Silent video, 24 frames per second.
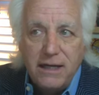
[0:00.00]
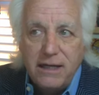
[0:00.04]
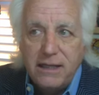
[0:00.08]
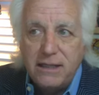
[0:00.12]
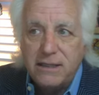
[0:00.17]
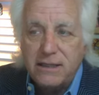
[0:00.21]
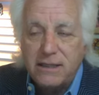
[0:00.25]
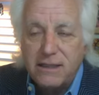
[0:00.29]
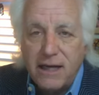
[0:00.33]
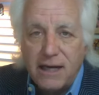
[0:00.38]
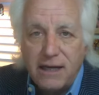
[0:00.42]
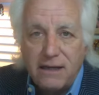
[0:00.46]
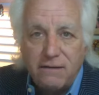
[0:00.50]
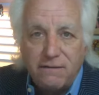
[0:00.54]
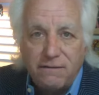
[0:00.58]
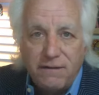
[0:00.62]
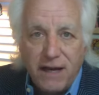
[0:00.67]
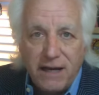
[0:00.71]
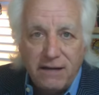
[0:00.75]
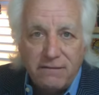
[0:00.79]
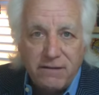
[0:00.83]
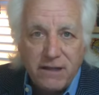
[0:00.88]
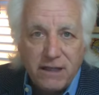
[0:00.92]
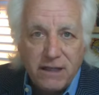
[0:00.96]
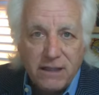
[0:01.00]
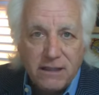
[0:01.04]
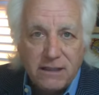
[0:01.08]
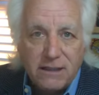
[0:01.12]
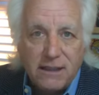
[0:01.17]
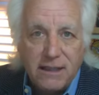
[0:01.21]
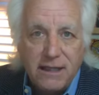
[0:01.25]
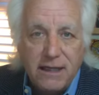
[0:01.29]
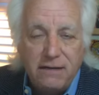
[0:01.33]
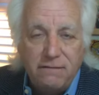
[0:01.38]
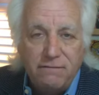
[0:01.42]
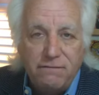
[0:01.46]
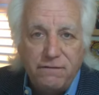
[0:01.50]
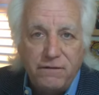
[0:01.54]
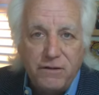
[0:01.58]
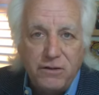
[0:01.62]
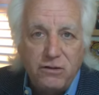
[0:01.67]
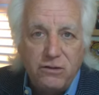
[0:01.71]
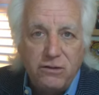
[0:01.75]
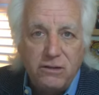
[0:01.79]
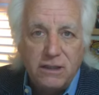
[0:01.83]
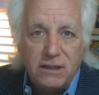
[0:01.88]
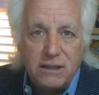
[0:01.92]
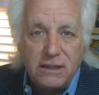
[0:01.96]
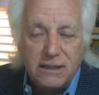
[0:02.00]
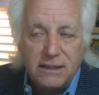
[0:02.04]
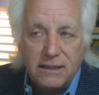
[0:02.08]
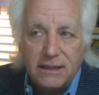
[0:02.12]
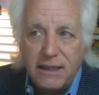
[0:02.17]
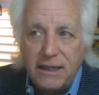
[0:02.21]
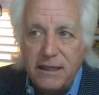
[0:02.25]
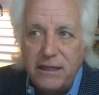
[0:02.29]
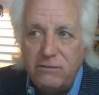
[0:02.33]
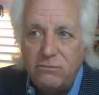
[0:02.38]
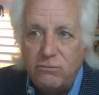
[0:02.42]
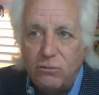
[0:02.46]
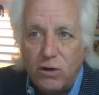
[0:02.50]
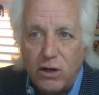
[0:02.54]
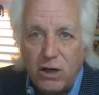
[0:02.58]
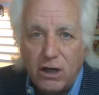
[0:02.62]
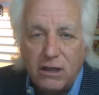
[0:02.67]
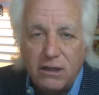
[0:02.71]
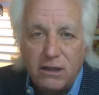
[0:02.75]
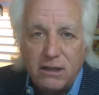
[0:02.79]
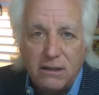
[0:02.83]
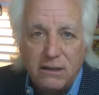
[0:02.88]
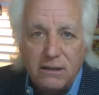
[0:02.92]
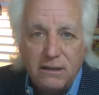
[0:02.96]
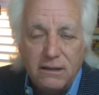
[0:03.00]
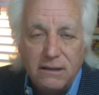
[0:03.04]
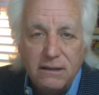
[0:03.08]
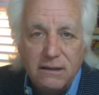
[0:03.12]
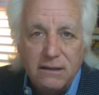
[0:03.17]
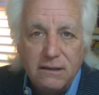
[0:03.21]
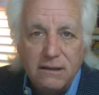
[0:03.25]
instead of having clean food and clean water,